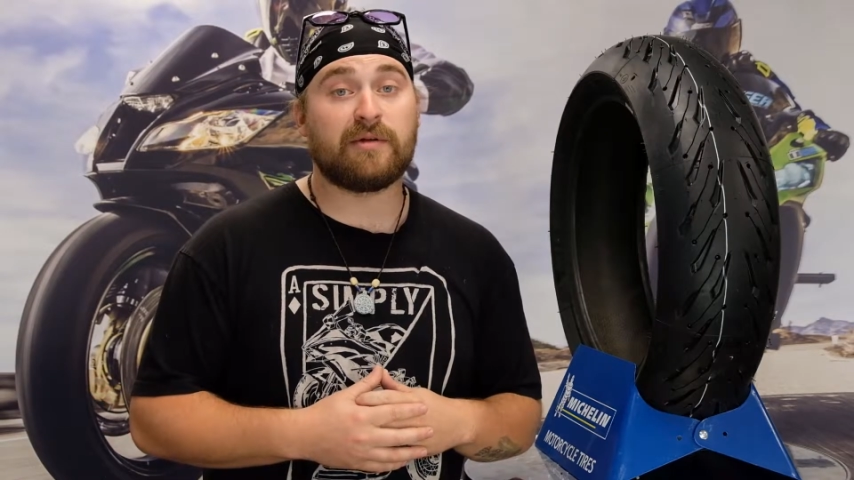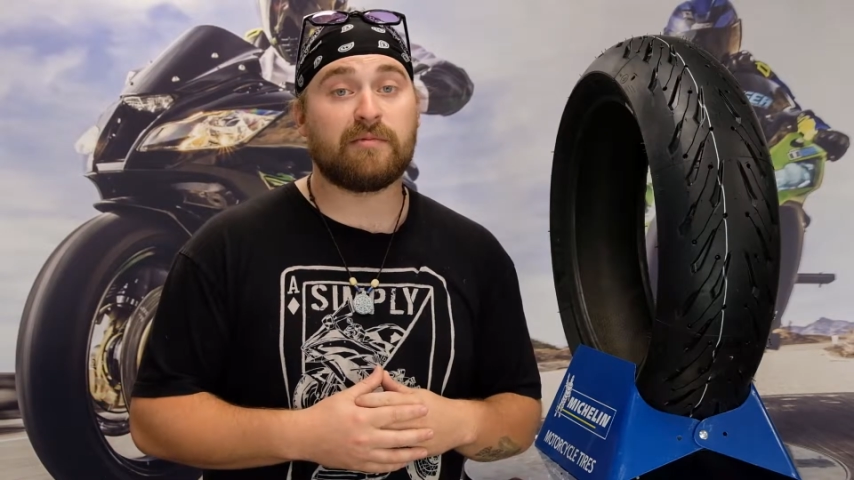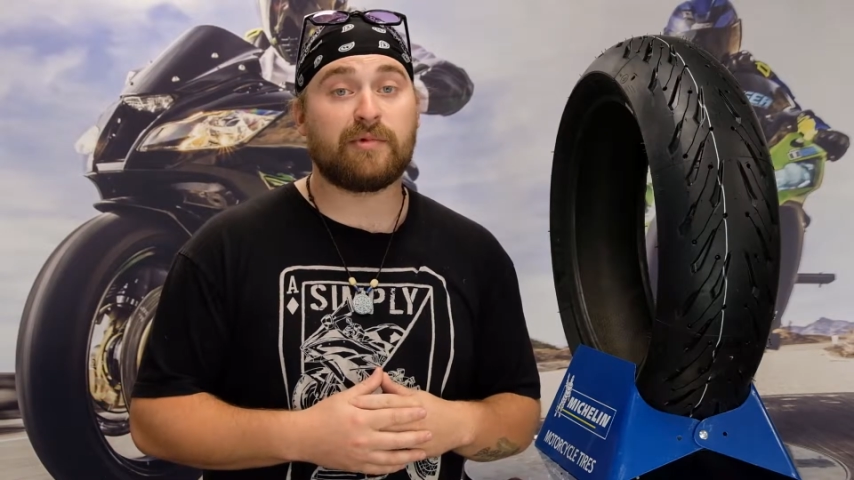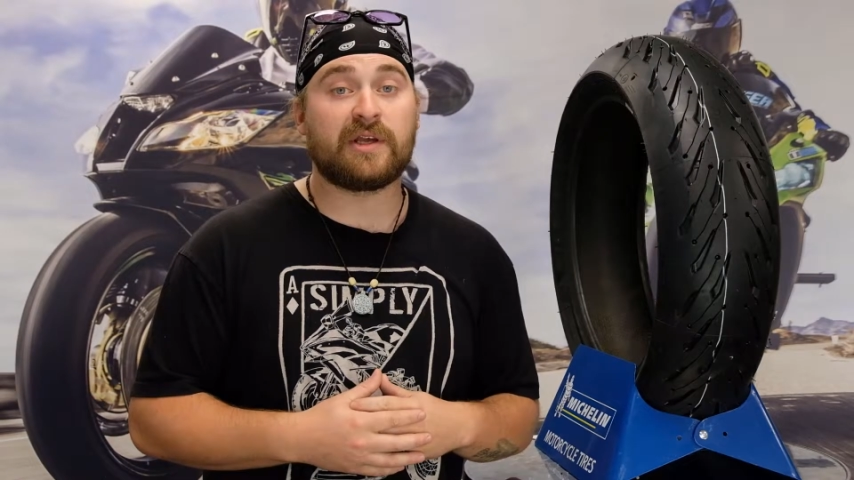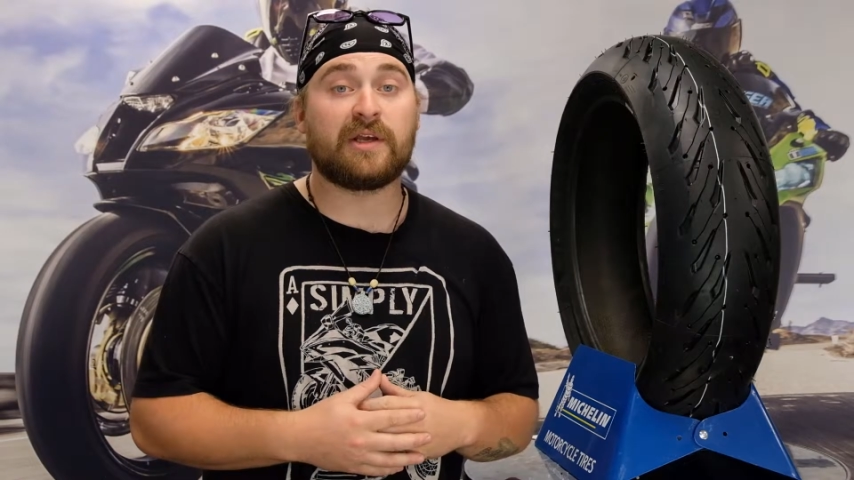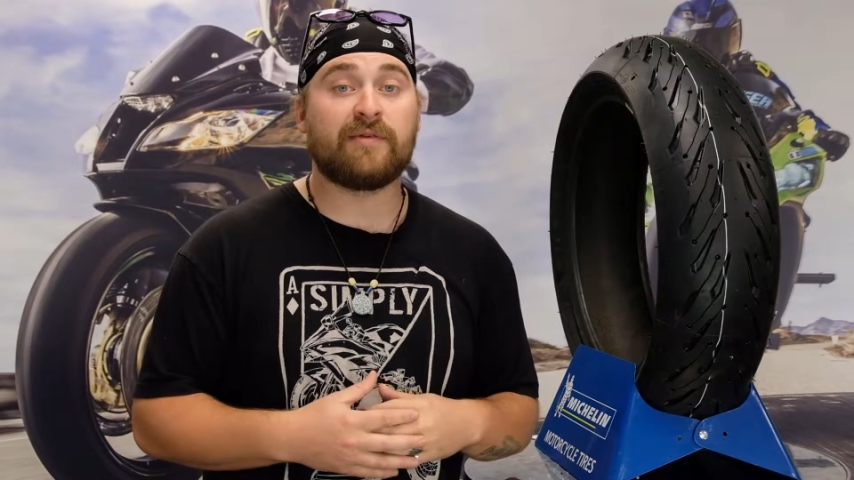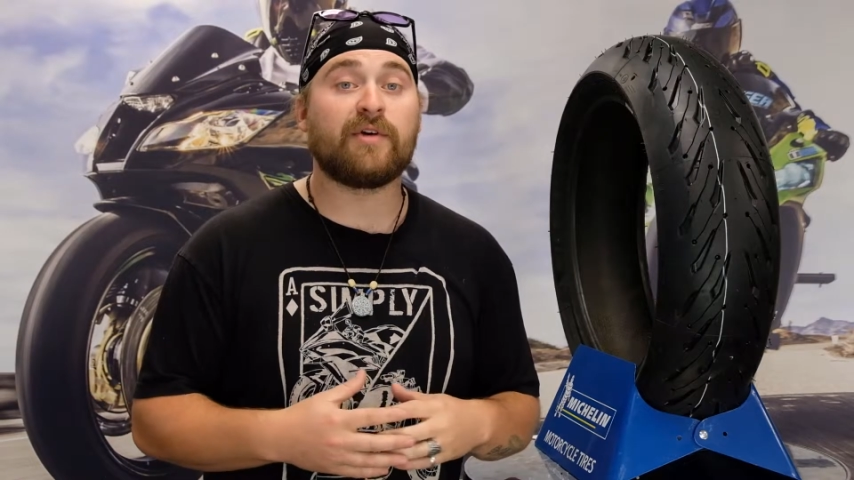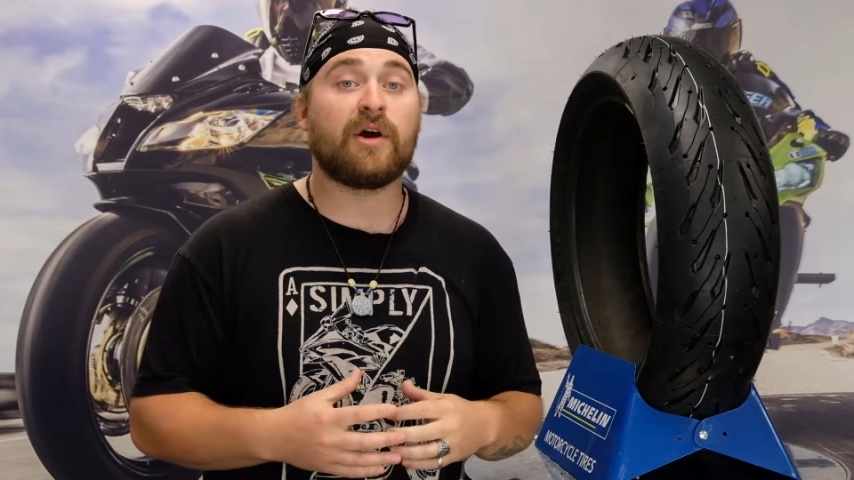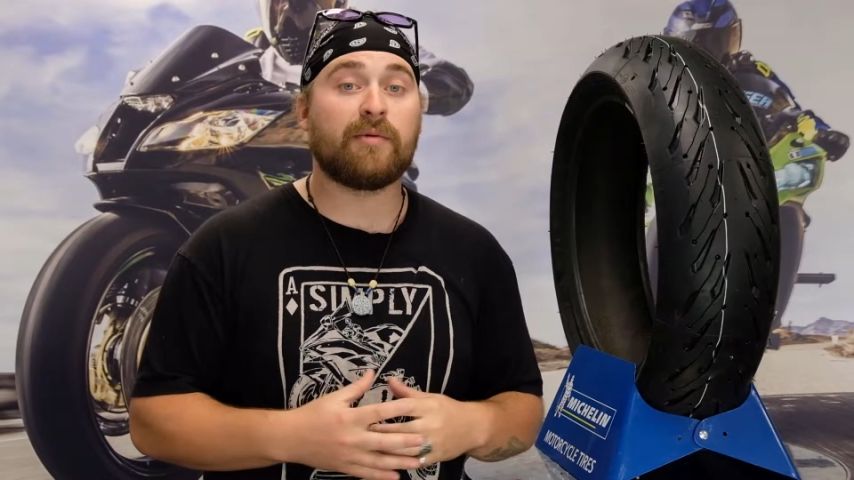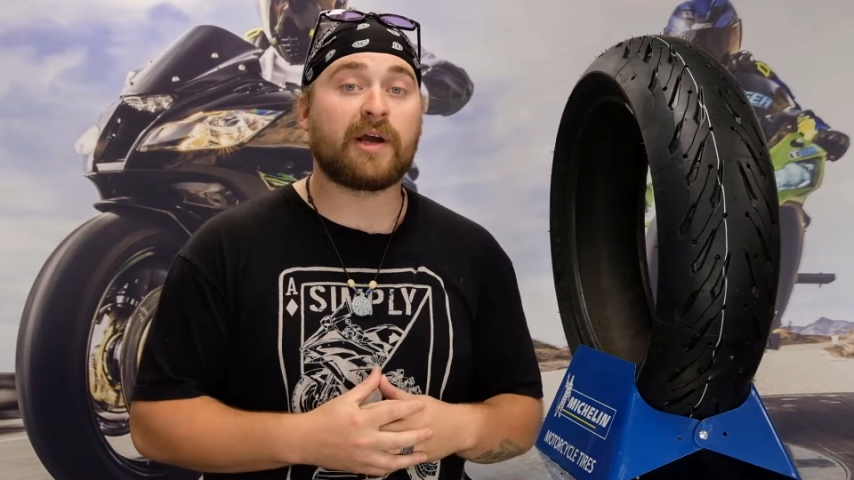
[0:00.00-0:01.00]
and we can give
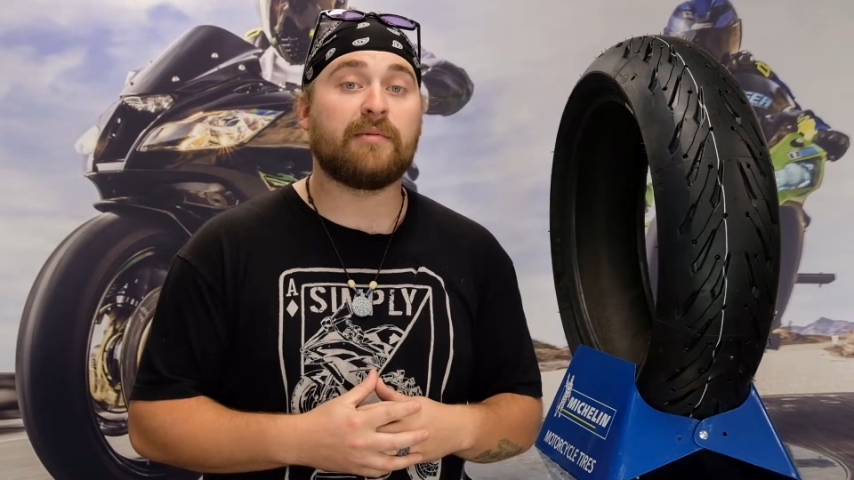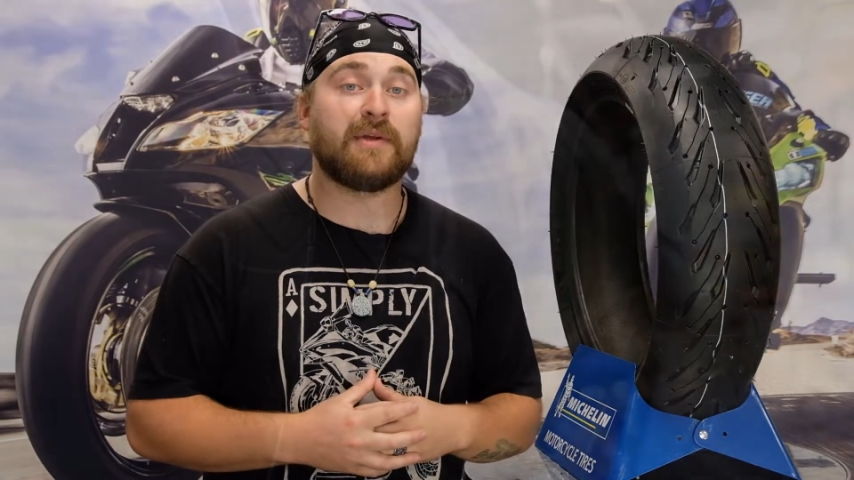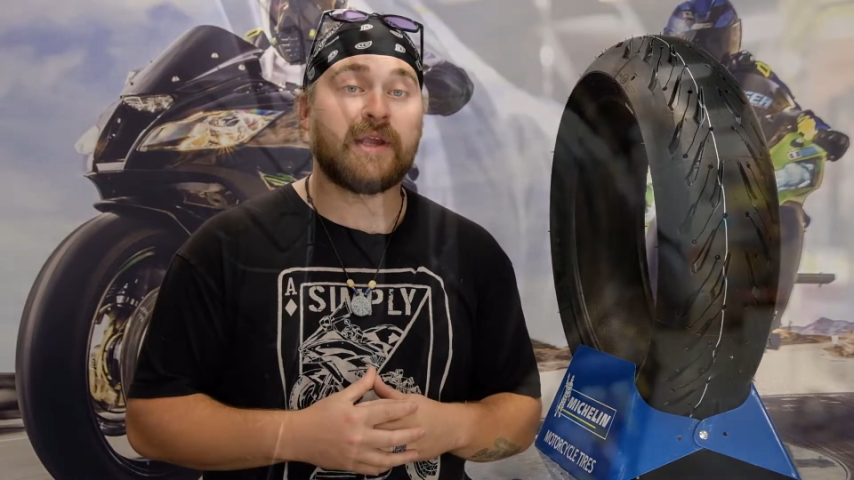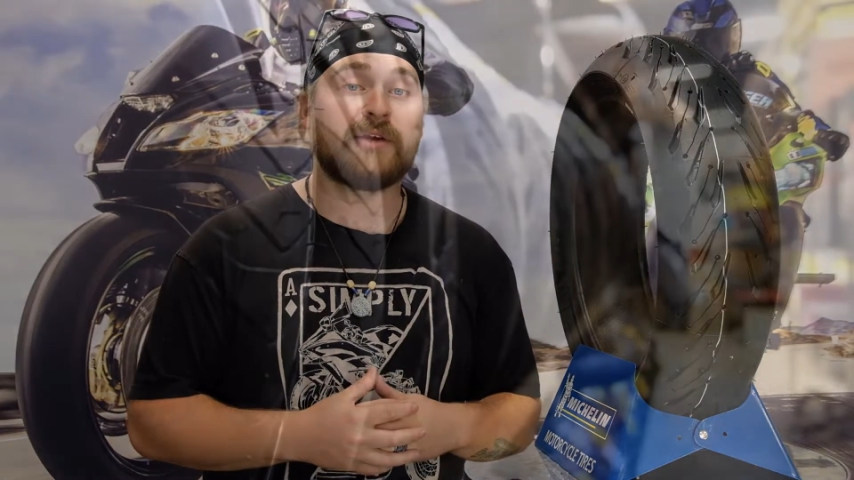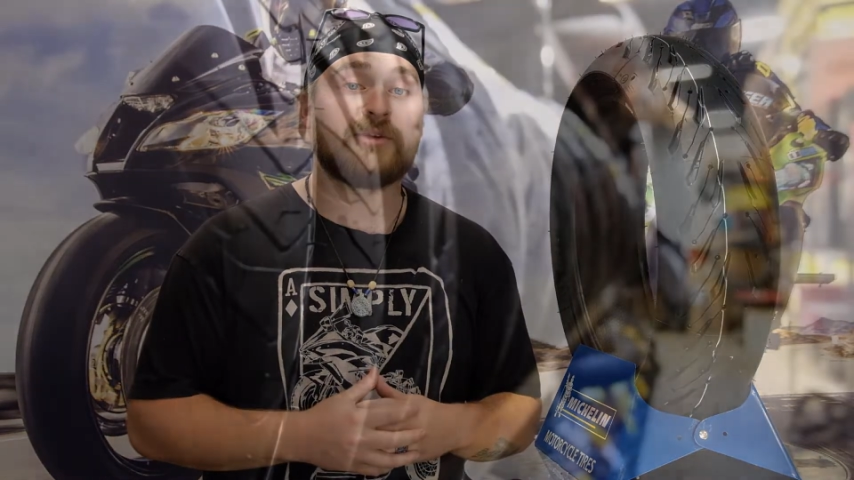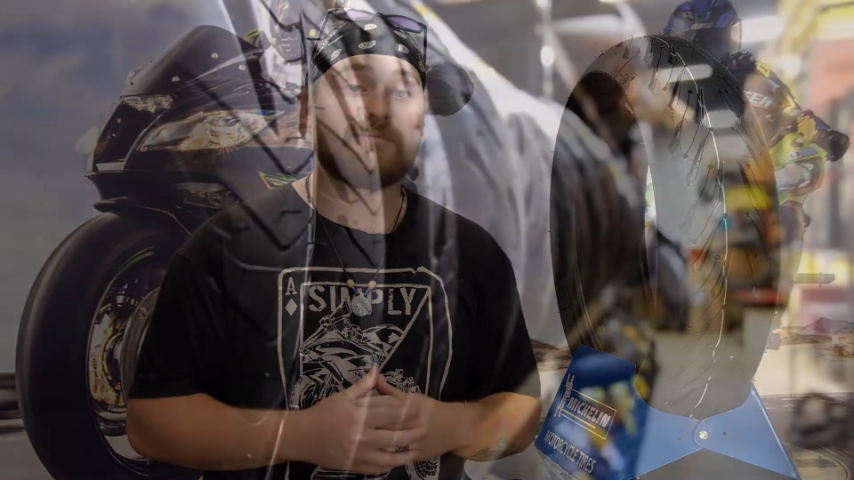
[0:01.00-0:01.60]
you our recommendation.